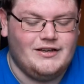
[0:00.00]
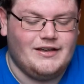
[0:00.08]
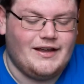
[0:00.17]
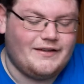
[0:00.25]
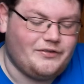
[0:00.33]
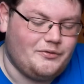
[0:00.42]

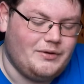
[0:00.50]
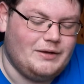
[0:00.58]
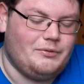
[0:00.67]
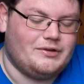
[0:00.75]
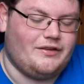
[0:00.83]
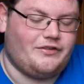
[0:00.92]
Gets the
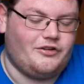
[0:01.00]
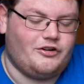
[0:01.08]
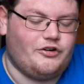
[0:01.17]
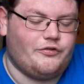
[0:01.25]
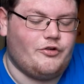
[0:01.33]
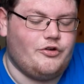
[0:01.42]
win with the
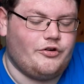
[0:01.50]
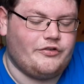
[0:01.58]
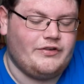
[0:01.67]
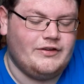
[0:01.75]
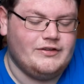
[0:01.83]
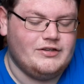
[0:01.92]
stunner, of course.